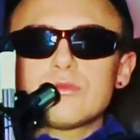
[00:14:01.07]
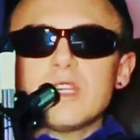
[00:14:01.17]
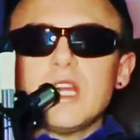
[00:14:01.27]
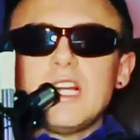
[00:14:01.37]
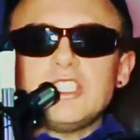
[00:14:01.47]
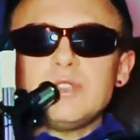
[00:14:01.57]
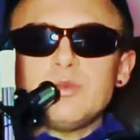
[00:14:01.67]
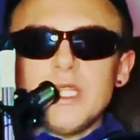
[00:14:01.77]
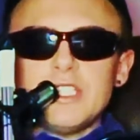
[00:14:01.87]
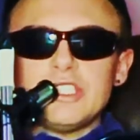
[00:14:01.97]
I just
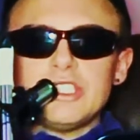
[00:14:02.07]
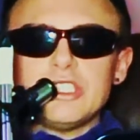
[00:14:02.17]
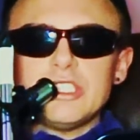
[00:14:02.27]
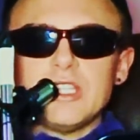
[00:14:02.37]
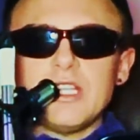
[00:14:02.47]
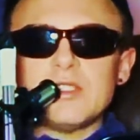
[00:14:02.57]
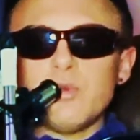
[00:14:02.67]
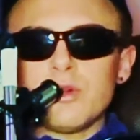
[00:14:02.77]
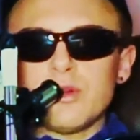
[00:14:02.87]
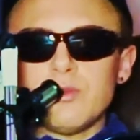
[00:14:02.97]
wish this
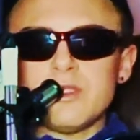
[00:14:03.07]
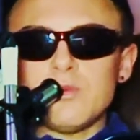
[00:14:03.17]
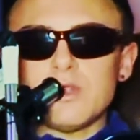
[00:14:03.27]
world was more